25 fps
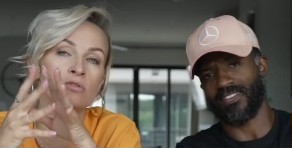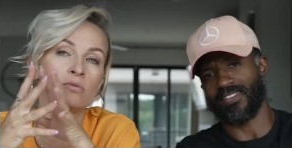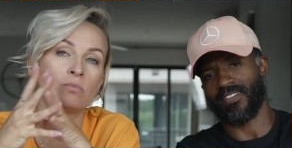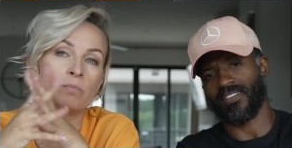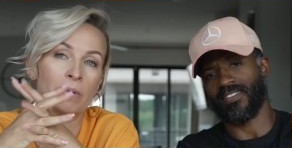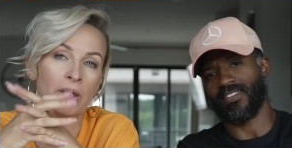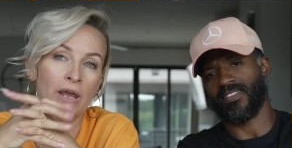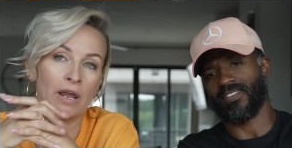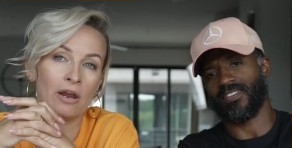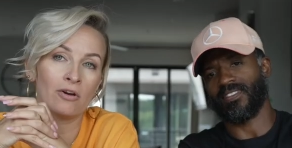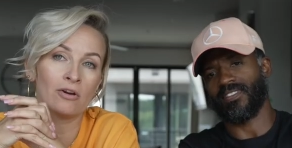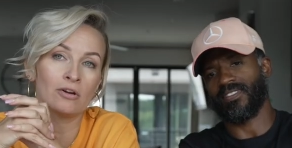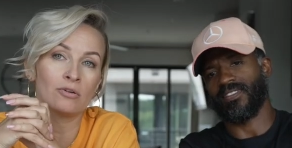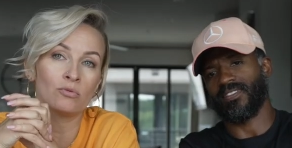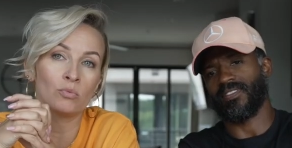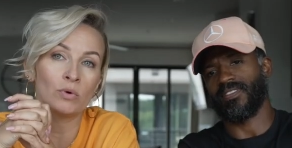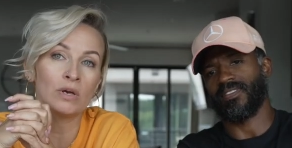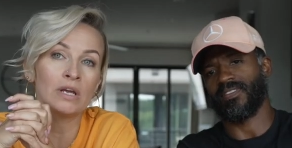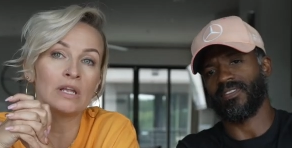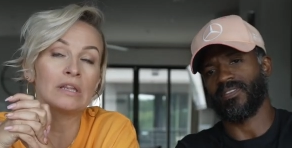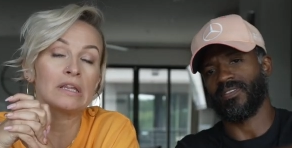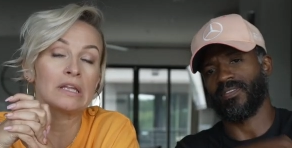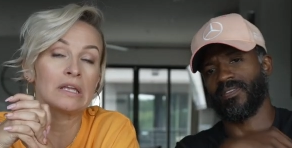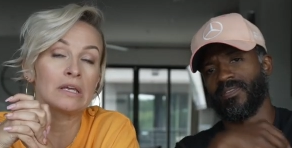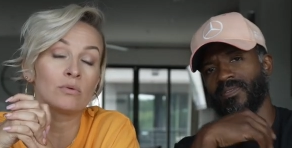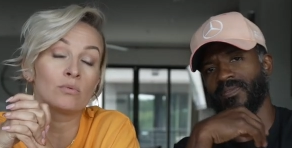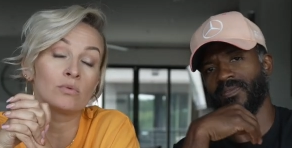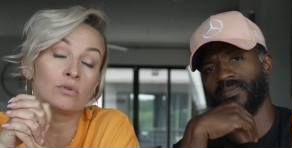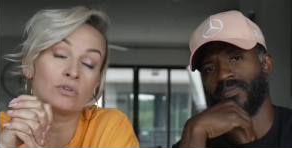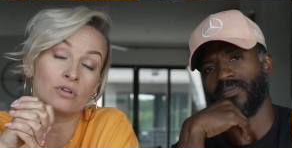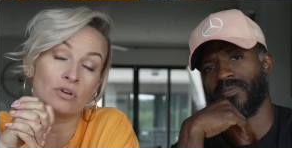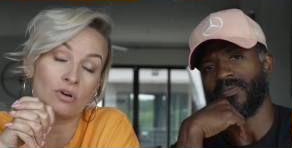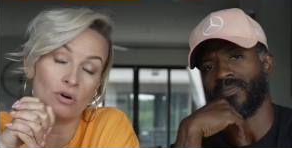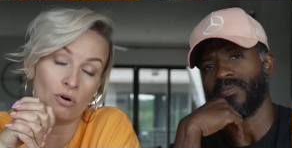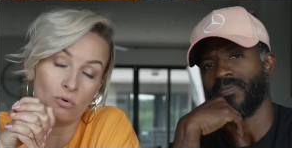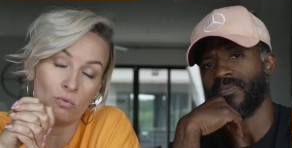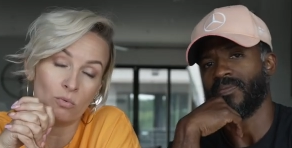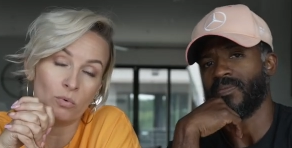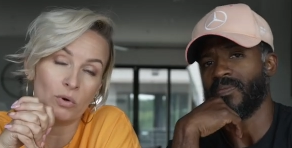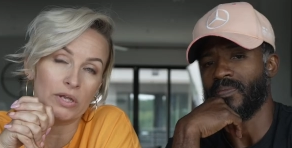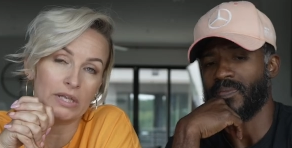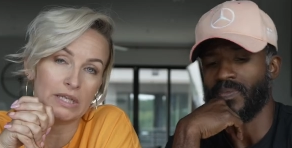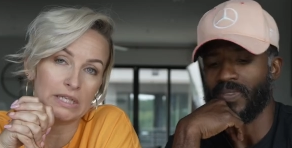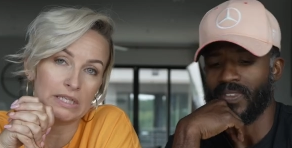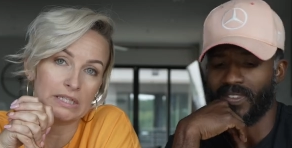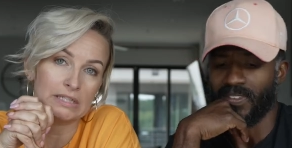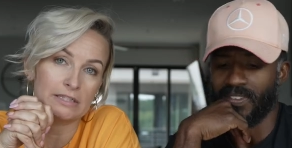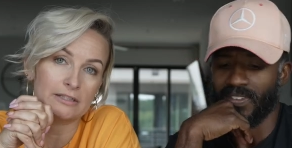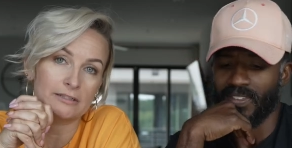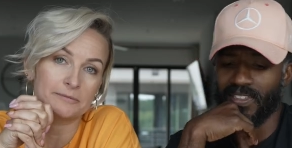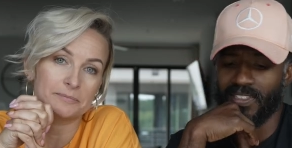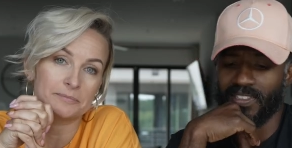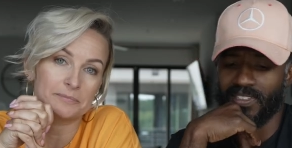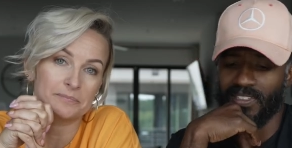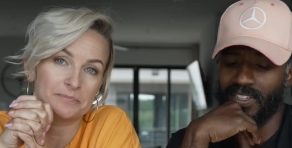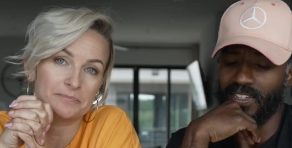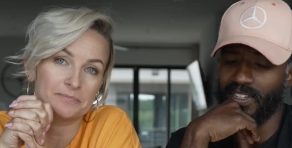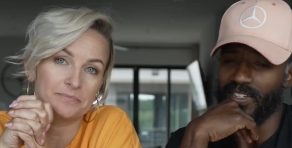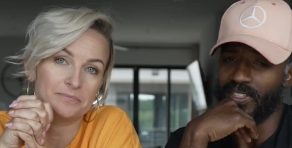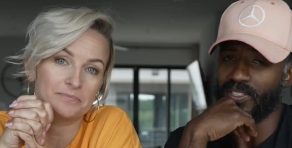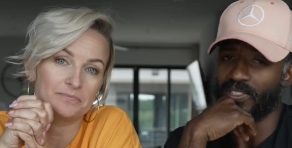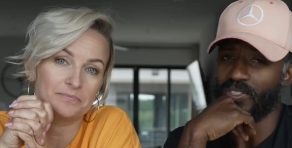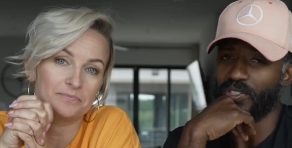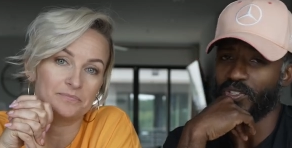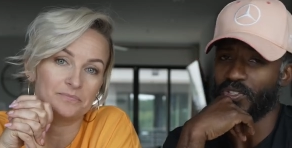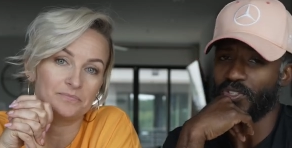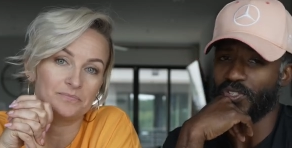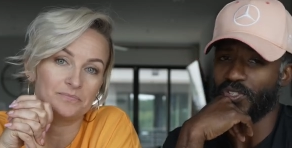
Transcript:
Speaker 1: to pair it with, it would go with it.
Speaker 2: Yes.